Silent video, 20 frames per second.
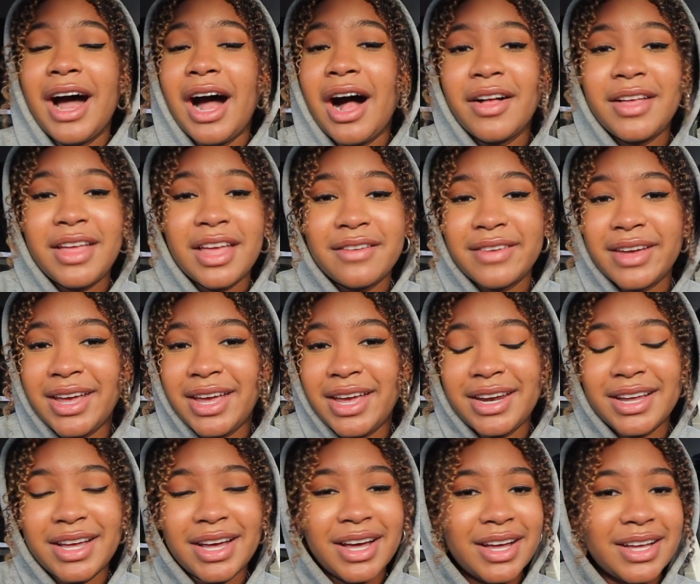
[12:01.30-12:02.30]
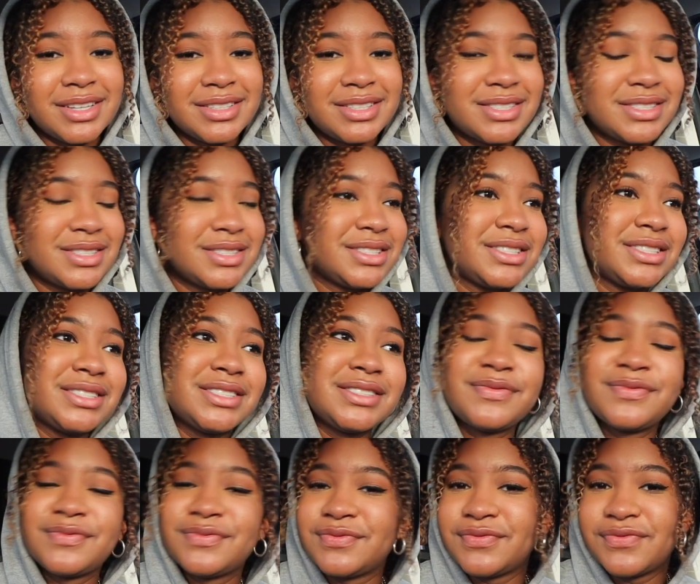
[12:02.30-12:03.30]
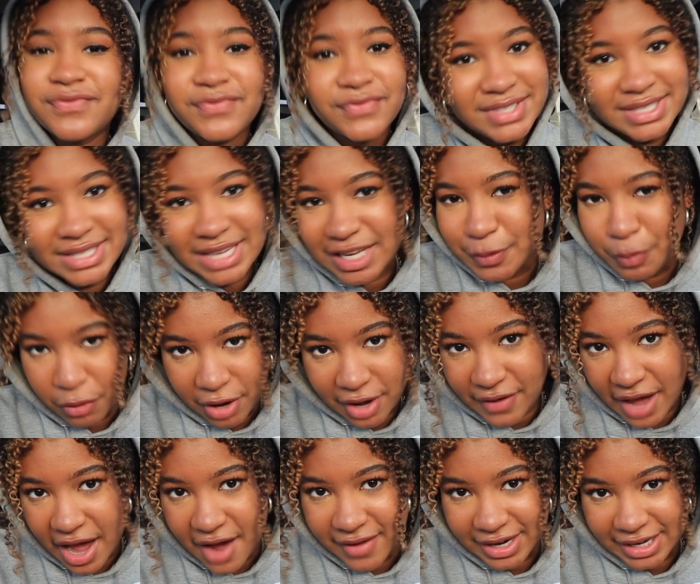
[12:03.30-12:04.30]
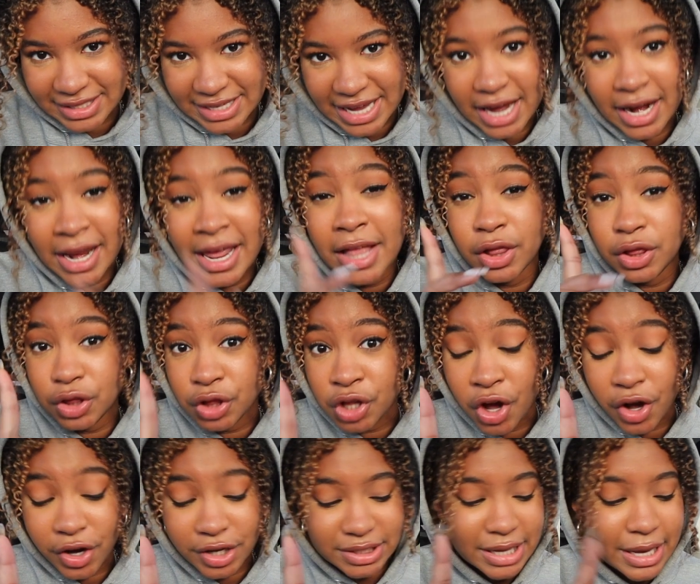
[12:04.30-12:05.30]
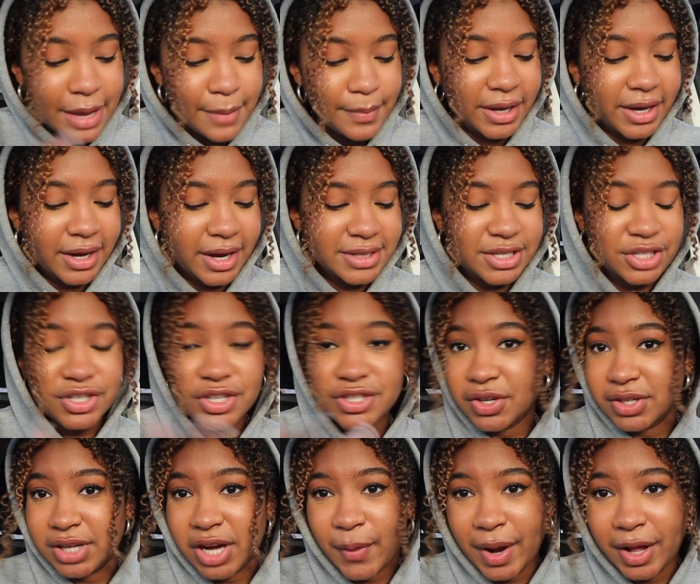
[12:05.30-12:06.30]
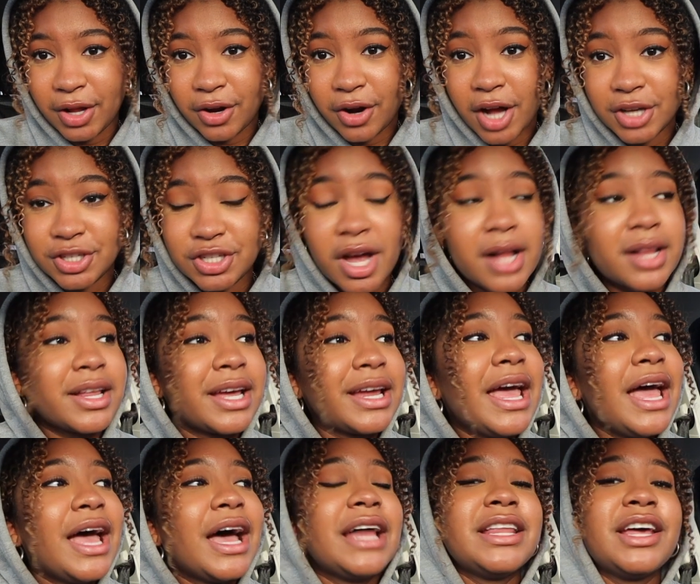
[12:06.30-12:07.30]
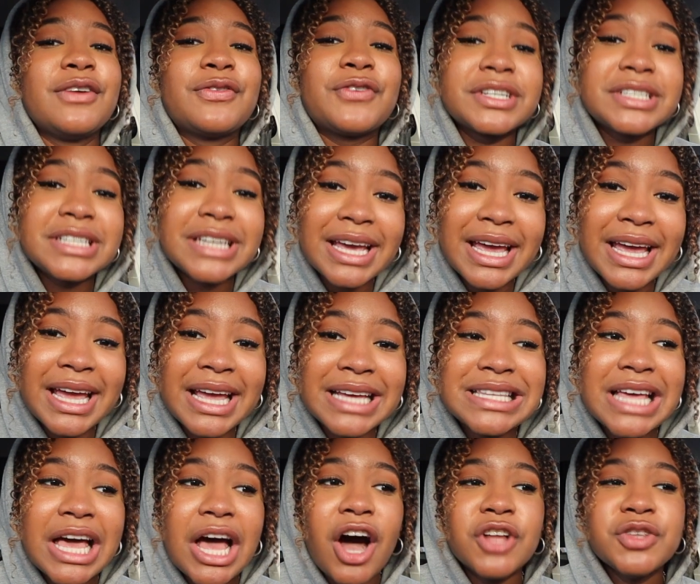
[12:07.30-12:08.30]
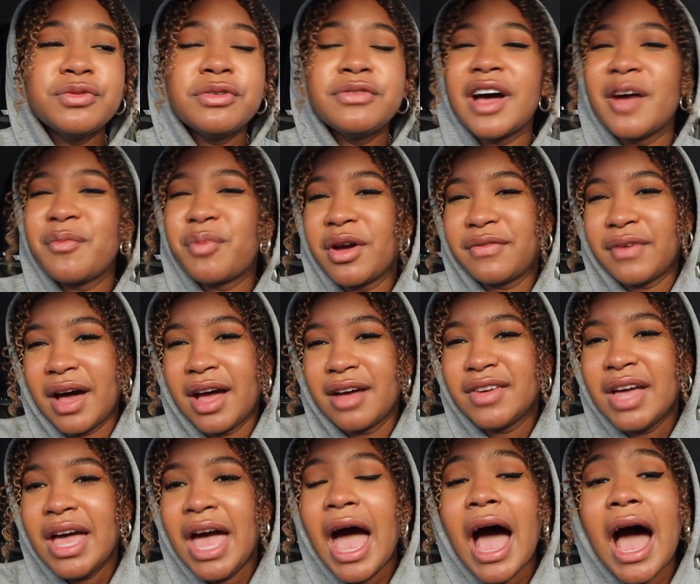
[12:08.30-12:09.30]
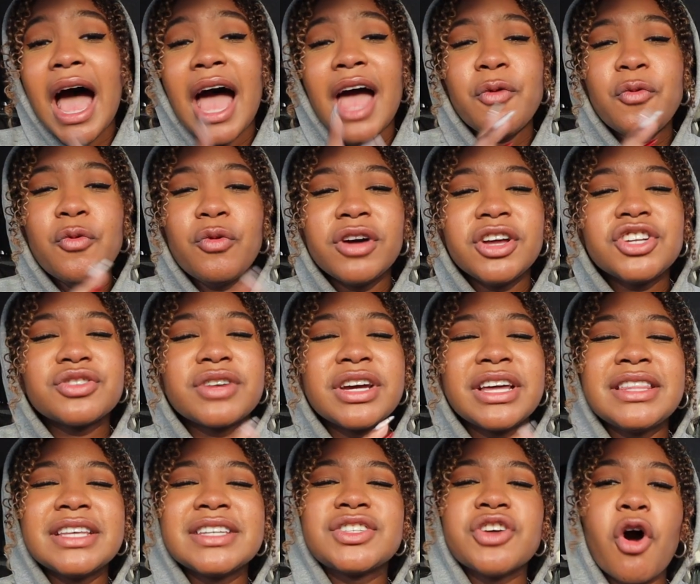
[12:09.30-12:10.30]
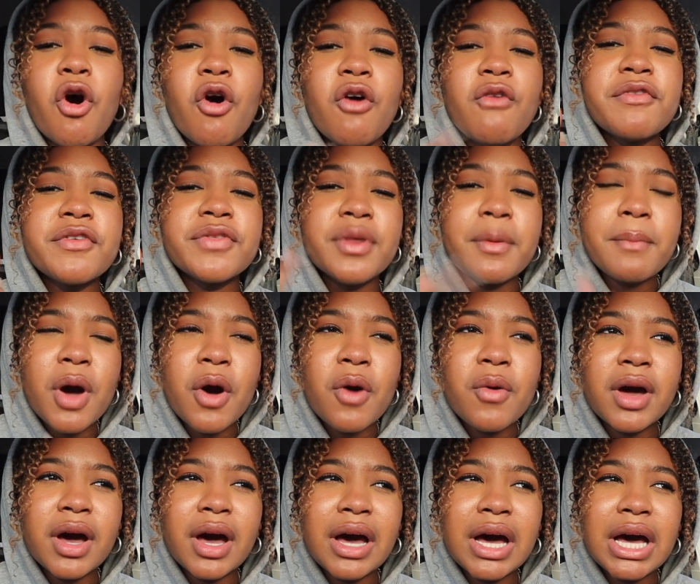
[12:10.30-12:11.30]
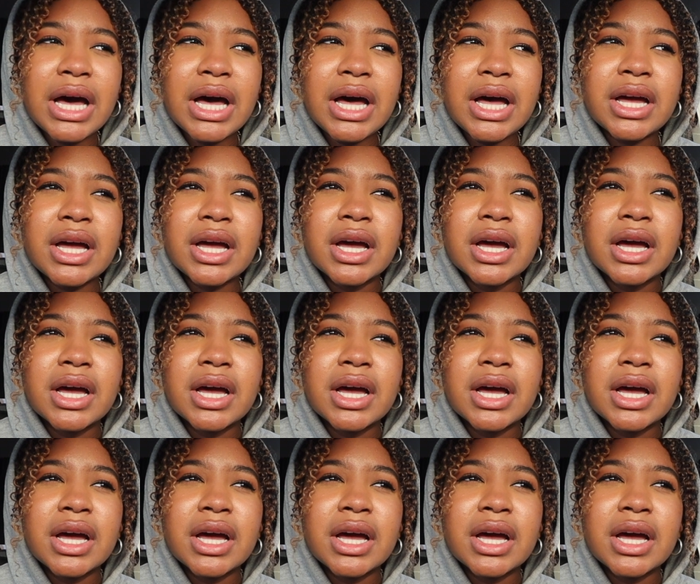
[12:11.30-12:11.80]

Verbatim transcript: I'll give it a 6.5 out of 10 in looks because it just looked like regular hot chocolate. And then for taste, I'll do a 5.5. I would drink this over the mocha